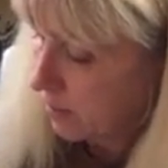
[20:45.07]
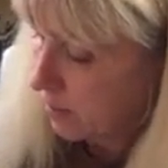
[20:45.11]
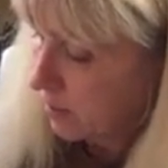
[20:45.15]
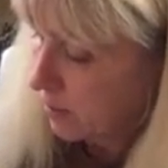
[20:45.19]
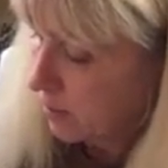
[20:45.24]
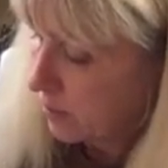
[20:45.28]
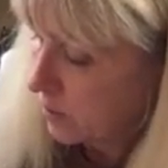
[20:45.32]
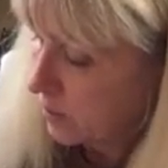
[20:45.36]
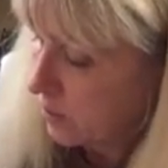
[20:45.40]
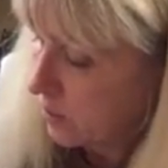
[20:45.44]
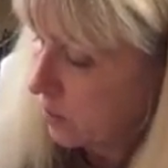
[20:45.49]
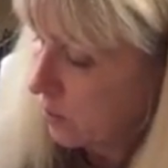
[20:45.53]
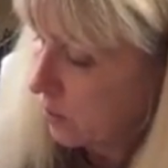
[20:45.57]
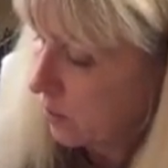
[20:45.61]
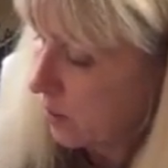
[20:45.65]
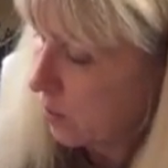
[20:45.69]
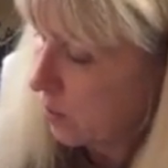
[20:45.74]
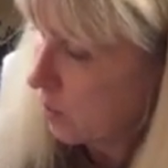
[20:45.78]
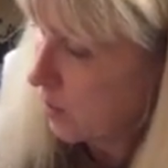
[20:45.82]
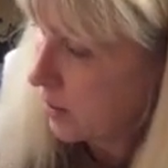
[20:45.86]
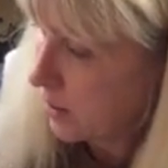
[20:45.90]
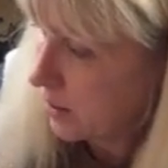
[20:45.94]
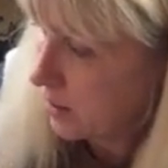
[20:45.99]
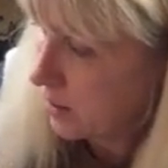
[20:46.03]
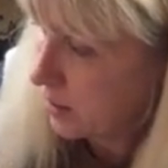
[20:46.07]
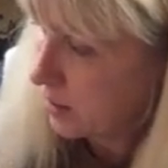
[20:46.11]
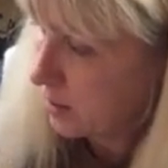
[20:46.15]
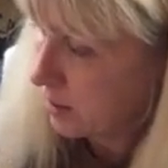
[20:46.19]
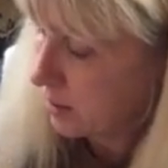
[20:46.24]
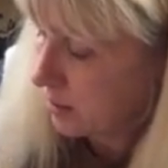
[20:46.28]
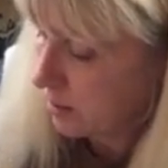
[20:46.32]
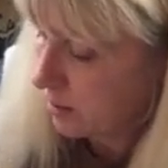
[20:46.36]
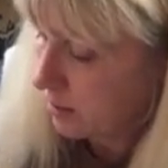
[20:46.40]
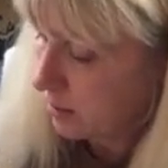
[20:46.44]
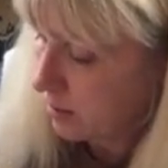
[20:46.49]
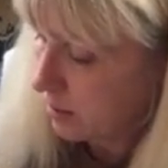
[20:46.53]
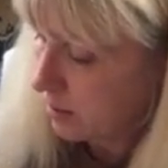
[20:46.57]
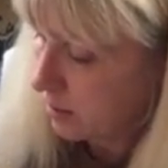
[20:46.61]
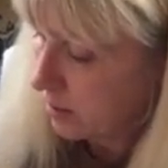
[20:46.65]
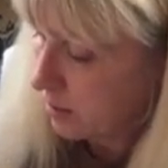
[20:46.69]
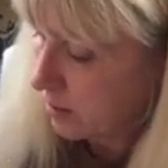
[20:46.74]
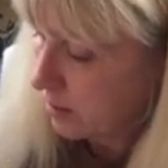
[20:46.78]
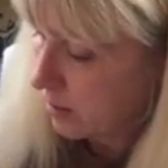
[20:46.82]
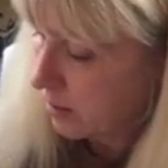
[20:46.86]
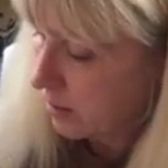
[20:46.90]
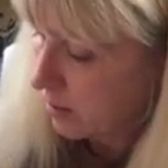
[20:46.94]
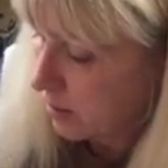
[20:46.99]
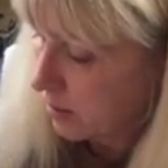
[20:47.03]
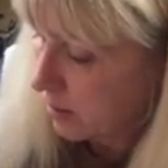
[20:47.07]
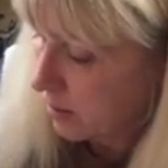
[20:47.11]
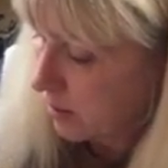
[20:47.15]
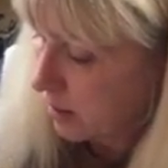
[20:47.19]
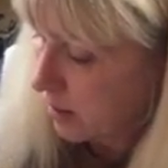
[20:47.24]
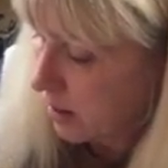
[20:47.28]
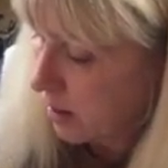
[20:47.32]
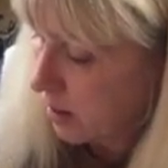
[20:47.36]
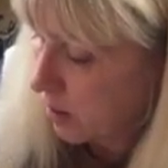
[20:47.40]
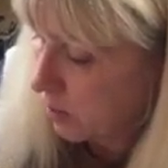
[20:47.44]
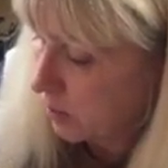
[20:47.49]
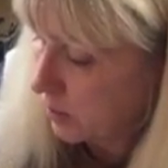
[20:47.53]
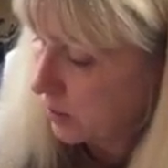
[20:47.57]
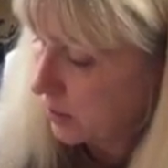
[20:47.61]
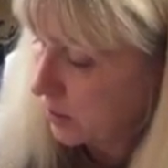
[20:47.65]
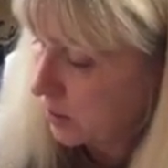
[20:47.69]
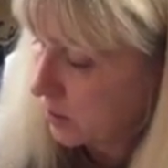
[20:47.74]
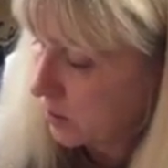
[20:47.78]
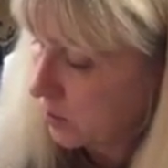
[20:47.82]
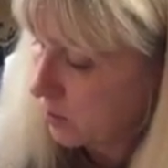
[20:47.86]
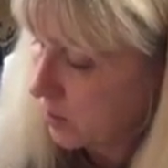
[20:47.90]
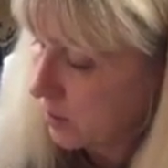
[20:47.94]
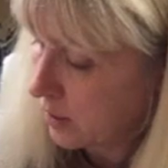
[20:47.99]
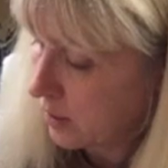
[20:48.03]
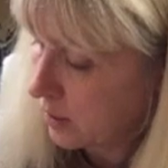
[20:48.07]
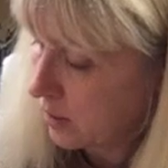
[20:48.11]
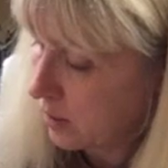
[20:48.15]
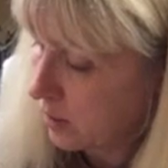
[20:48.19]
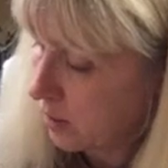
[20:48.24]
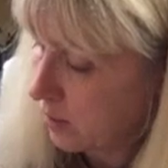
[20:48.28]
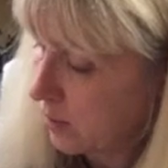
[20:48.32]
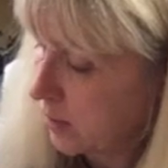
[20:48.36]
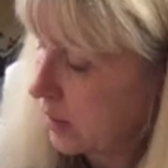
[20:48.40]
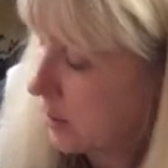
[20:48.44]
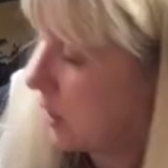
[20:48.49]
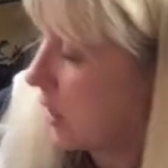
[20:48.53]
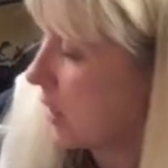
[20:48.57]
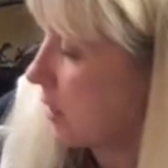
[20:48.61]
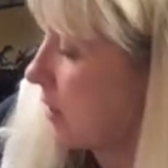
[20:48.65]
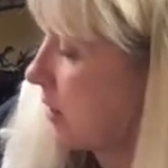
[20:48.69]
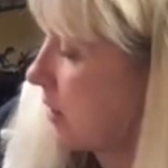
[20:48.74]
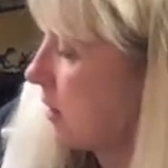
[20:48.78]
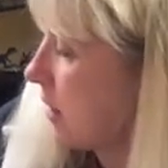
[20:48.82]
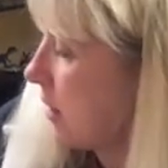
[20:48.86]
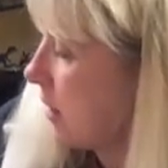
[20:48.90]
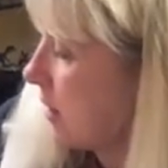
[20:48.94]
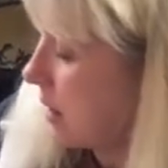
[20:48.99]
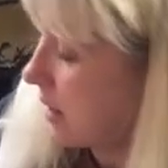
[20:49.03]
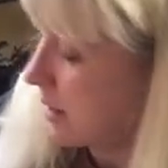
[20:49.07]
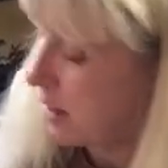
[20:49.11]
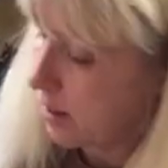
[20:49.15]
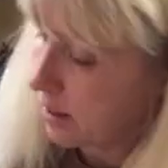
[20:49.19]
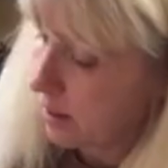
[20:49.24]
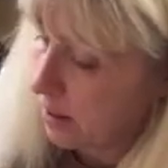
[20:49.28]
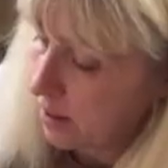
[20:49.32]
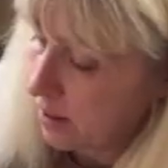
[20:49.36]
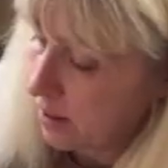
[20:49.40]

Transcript: So I was doing a little adjusting there.